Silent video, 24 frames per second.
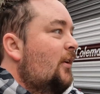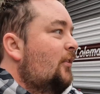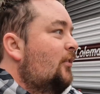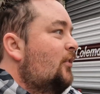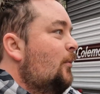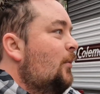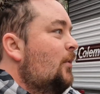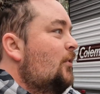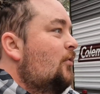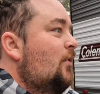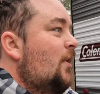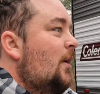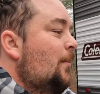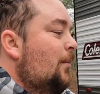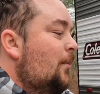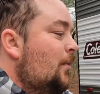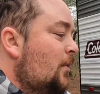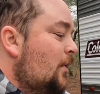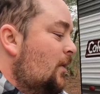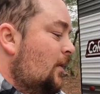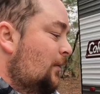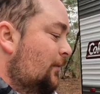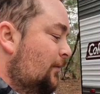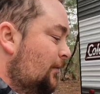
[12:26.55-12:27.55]
so we drop it
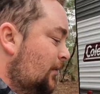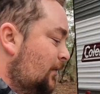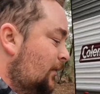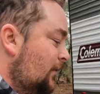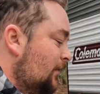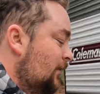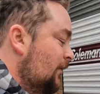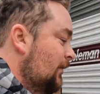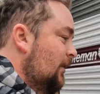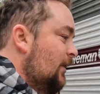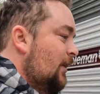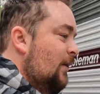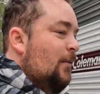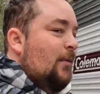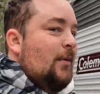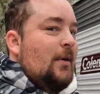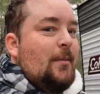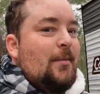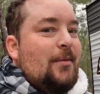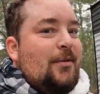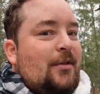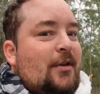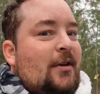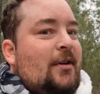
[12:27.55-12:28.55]
off. All right, we'll
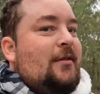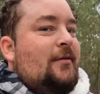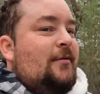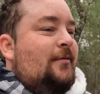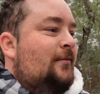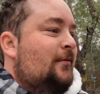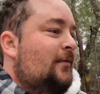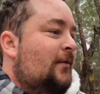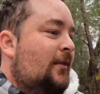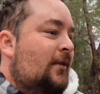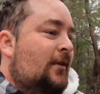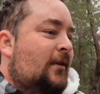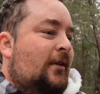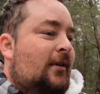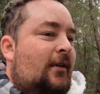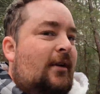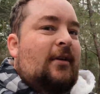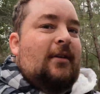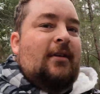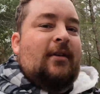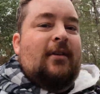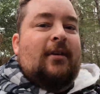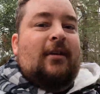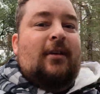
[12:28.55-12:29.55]
come inside.
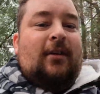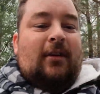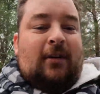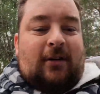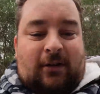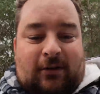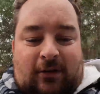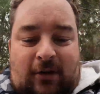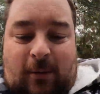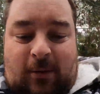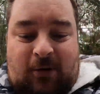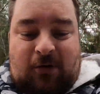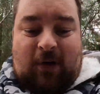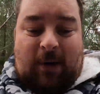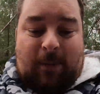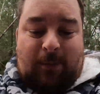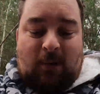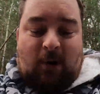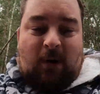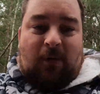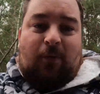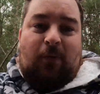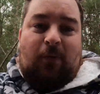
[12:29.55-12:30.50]
So we drop it off.